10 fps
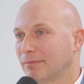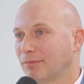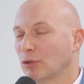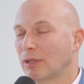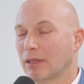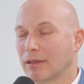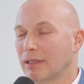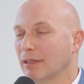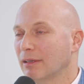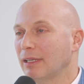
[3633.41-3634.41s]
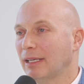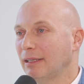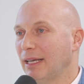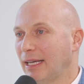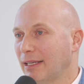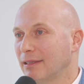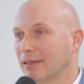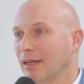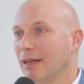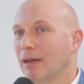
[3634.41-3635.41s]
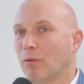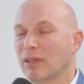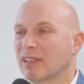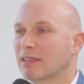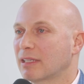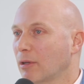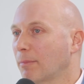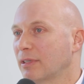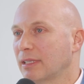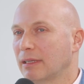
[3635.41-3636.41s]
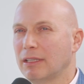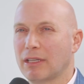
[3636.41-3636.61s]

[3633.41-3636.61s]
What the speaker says: So the early 1980s was a similar percentage.